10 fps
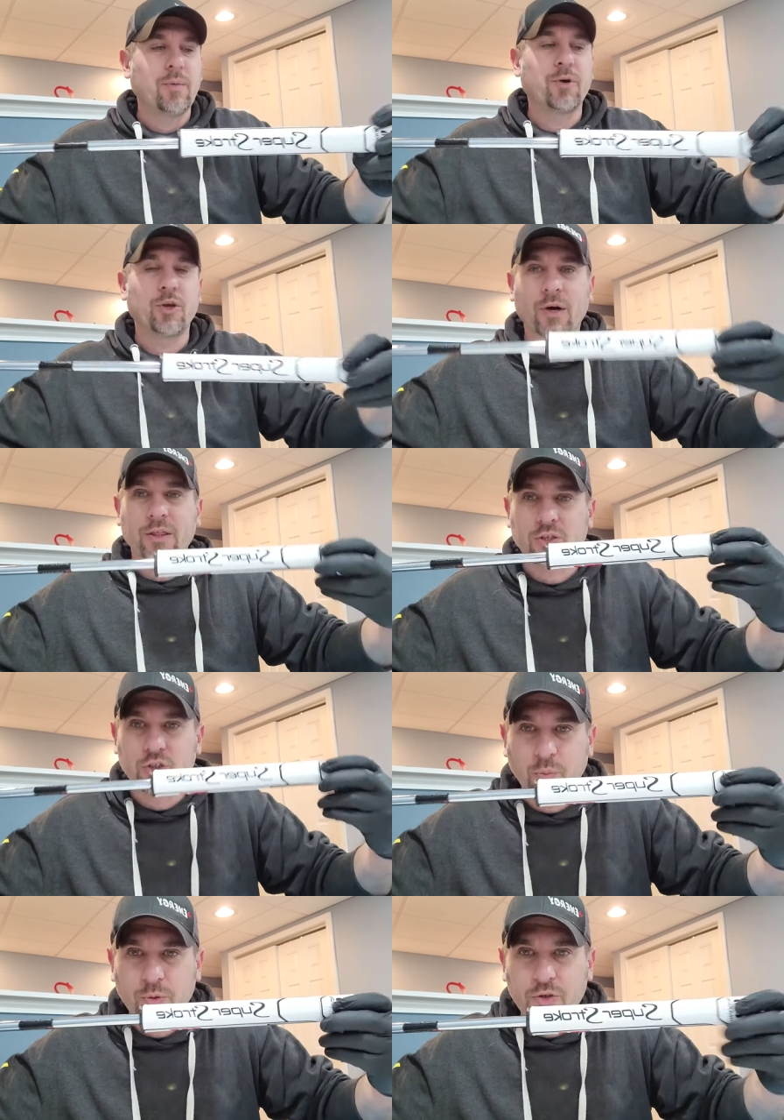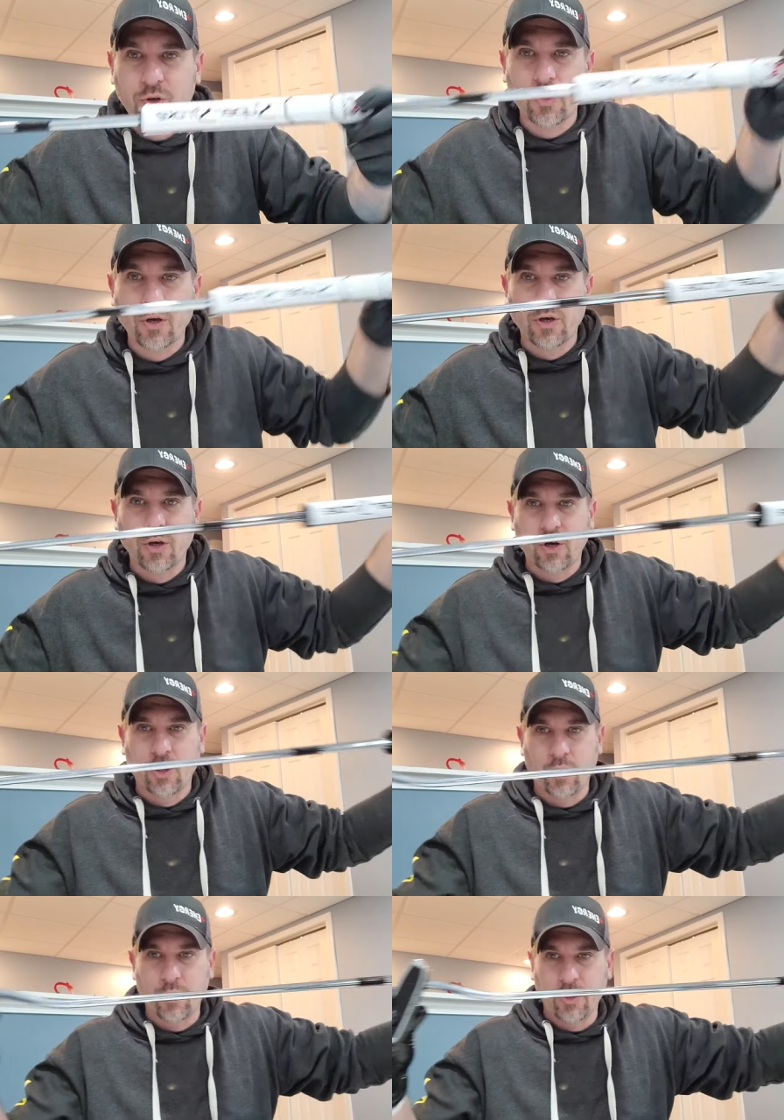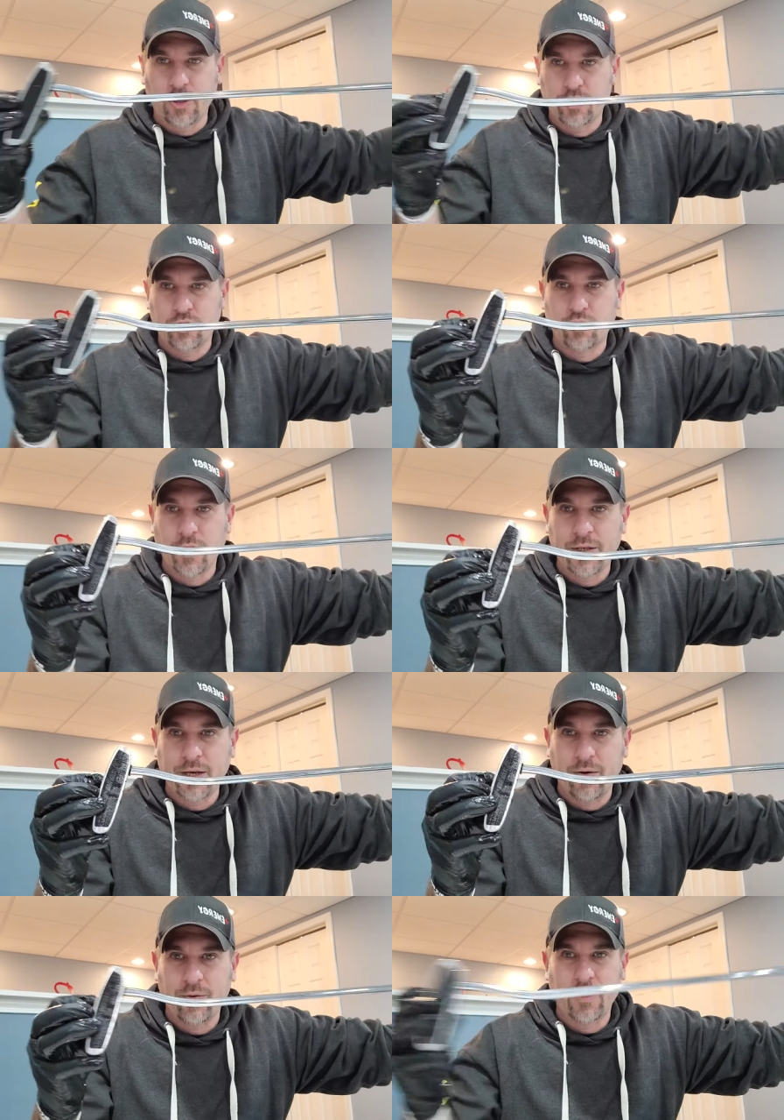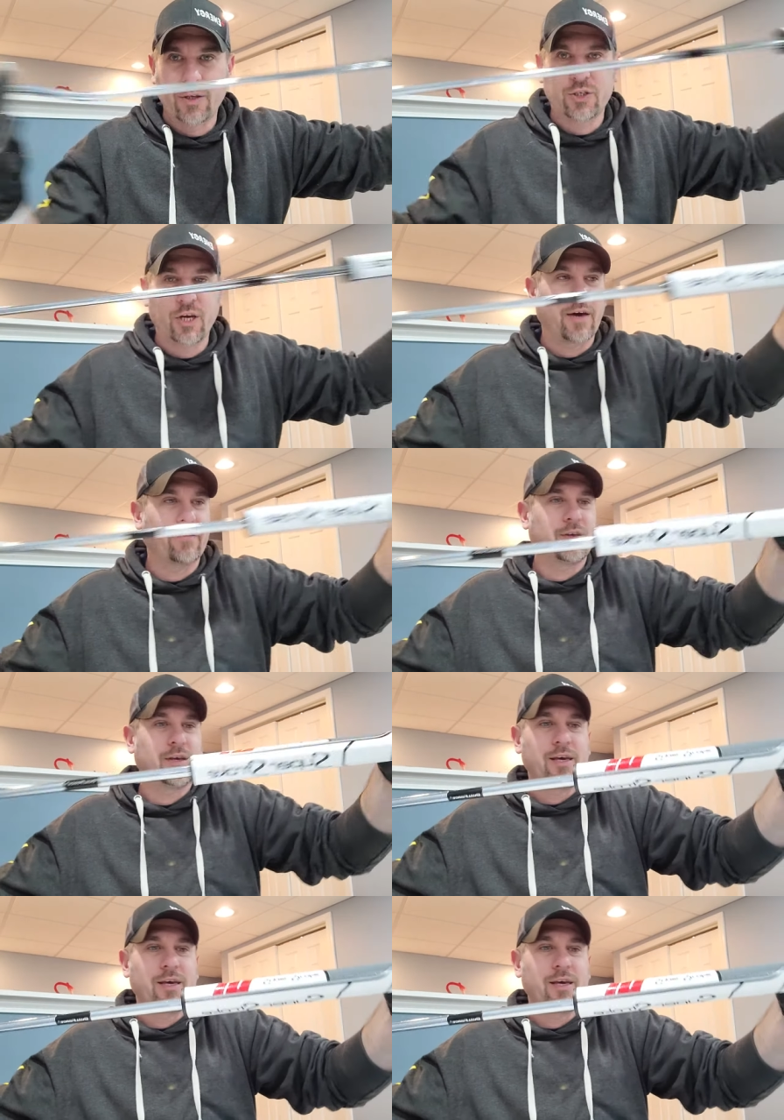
But you want the super stroke going straight down the shaft.